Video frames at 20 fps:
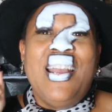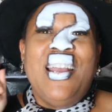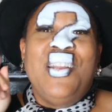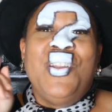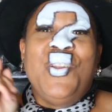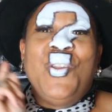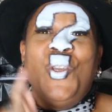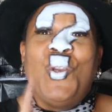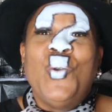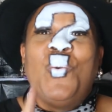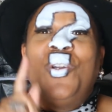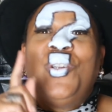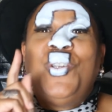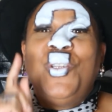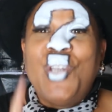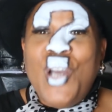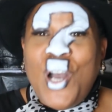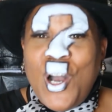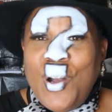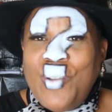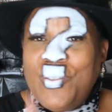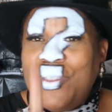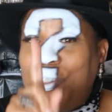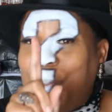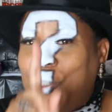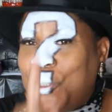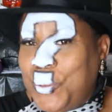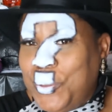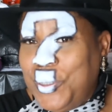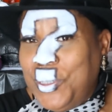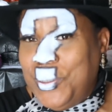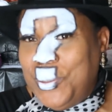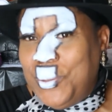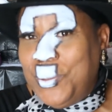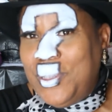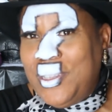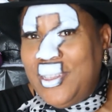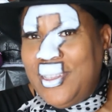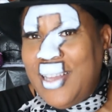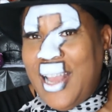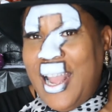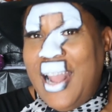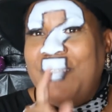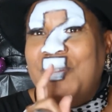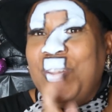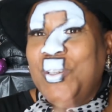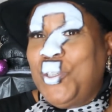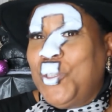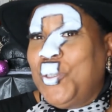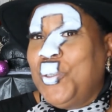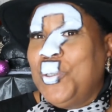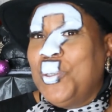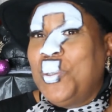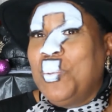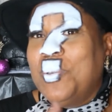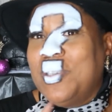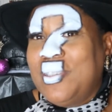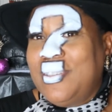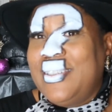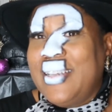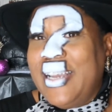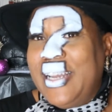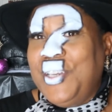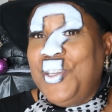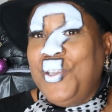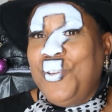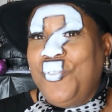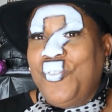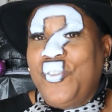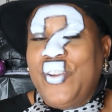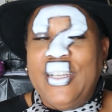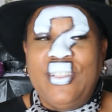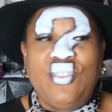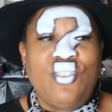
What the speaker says: "You will know the truth, and the truth will set you free."